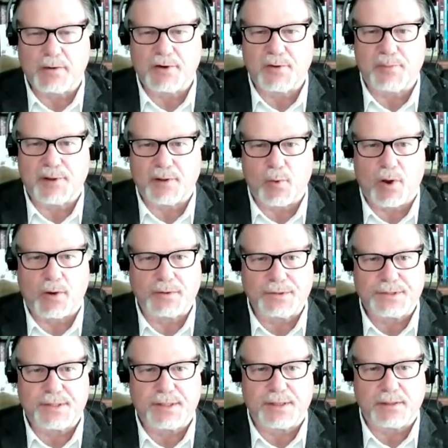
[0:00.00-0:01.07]
going to be the
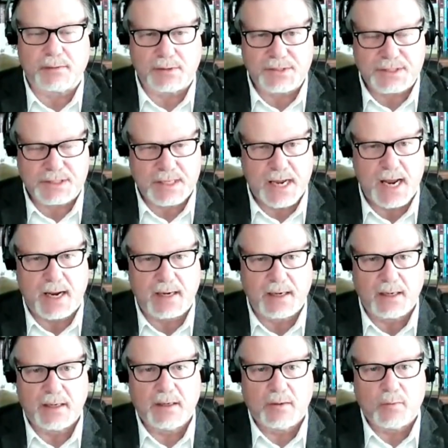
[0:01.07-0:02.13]
ones that will say,
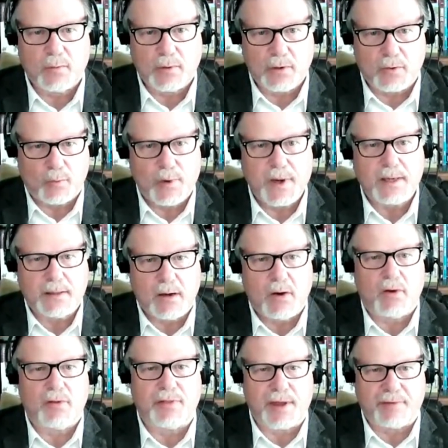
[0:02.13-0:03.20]
look, we
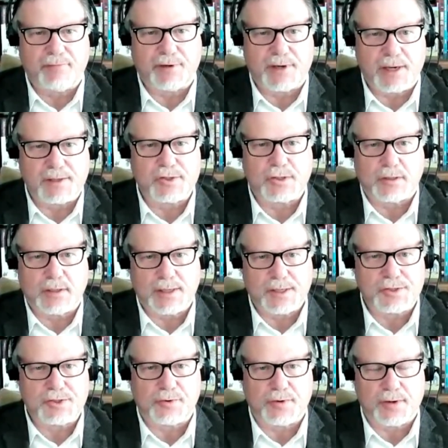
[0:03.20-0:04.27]
know the evidential
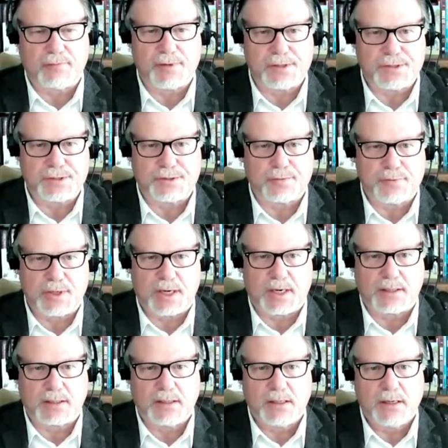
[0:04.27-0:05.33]
history of this
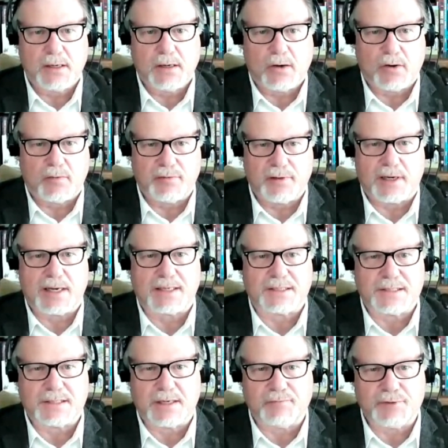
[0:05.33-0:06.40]
subject over the last
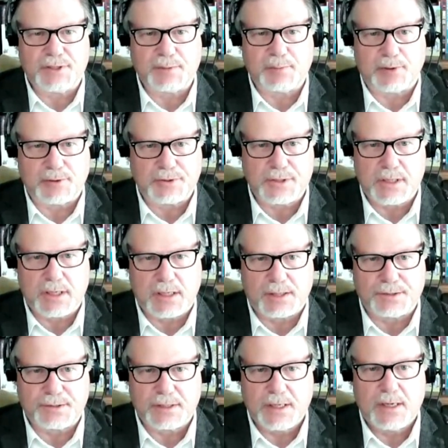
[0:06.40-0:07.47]
70 plus
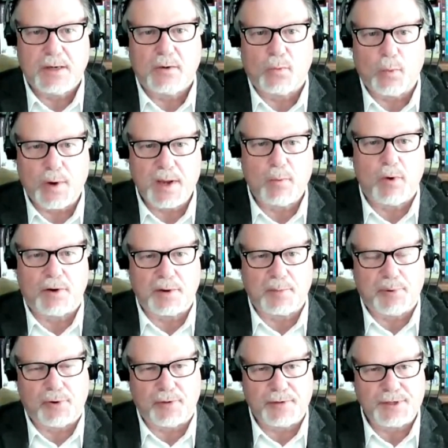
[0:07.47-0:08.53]
years. We want
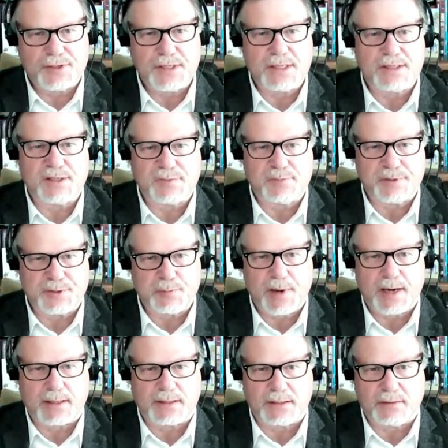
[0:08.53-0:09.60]
to put this into
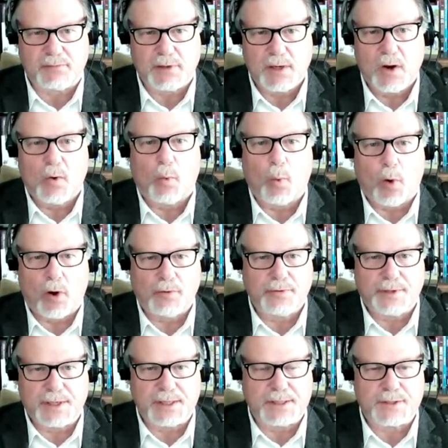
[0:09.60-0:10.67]
perspective. One,
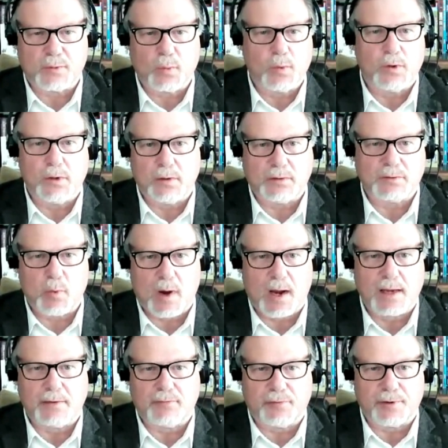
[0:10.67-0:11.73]
that it's a
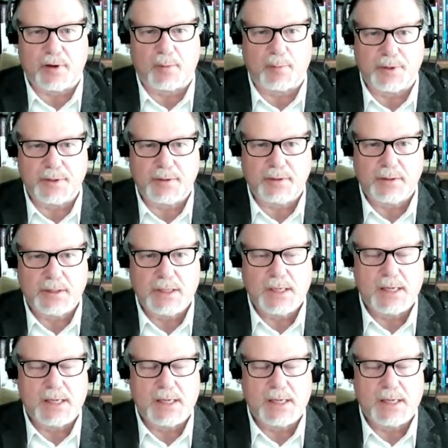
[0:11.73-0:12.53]
worldwide phenomenon.